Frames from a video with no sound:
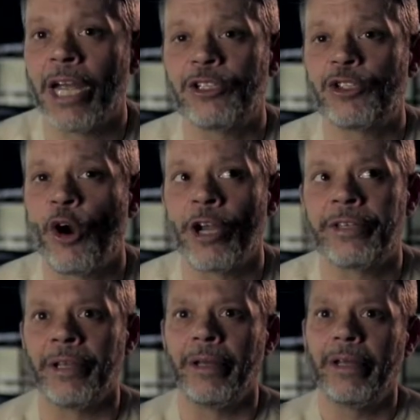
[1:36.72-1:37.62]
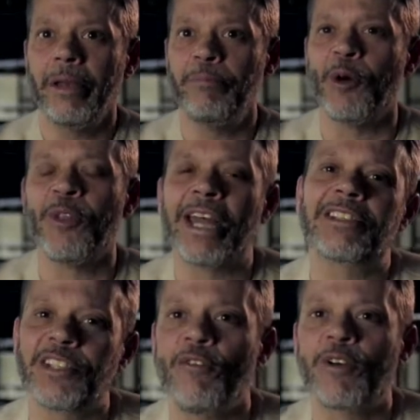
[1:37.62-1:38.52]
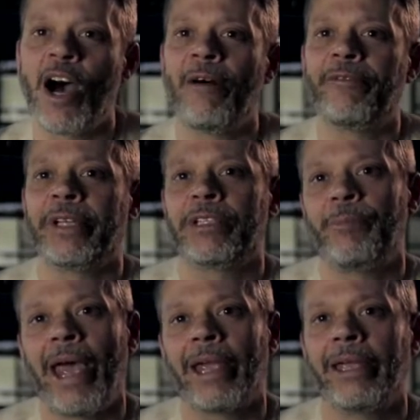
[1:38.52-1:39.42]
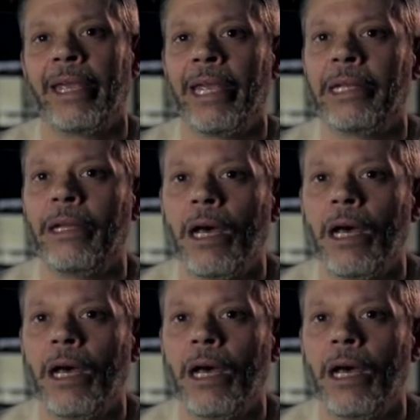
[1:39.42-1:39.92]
I started to build that self-confidence back again,